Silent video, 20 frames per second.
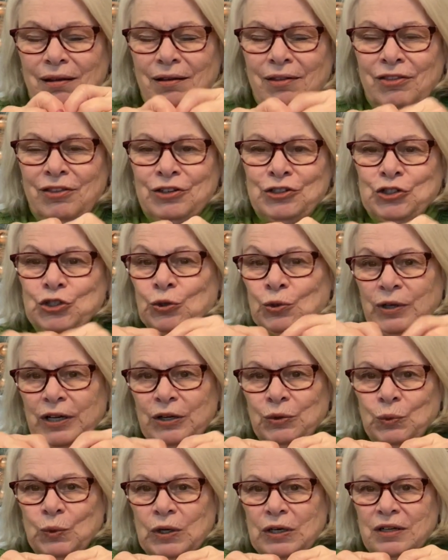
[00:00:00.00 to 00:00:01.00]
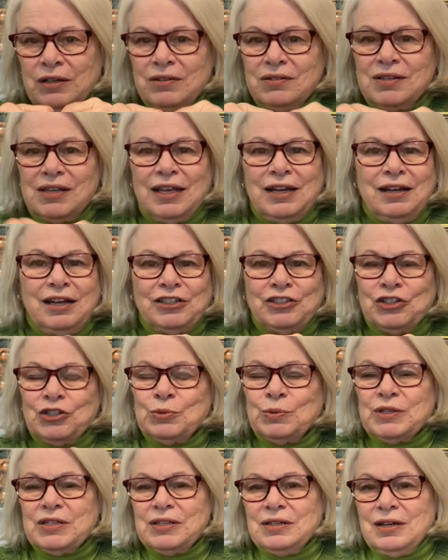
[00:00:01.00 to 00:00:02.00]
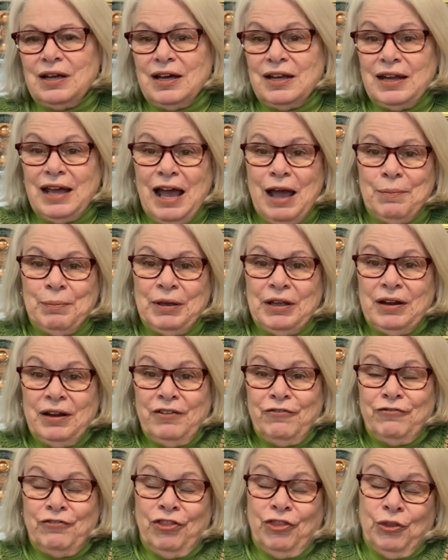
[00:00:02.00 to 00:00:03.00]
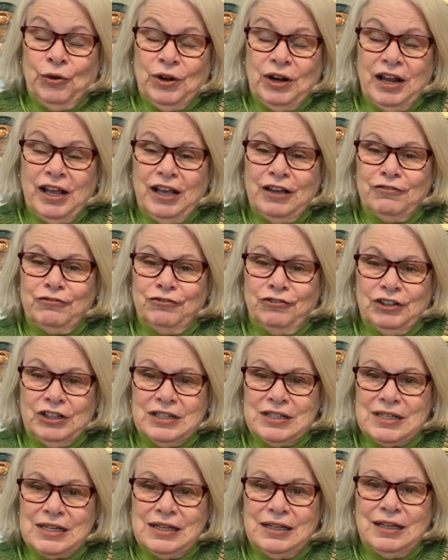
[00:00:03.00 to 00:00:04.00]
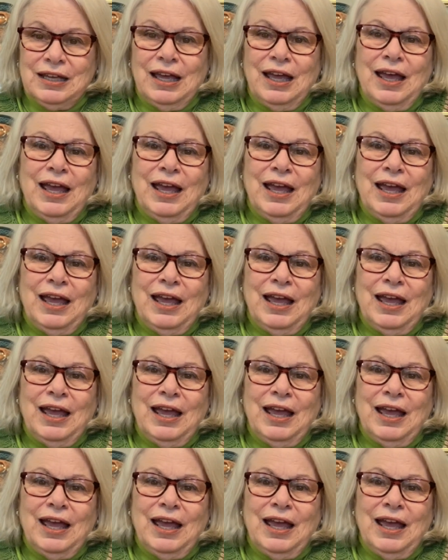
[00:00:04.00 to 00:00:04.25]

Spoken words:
the join was, and I just was not happy, and I thought I could fix it.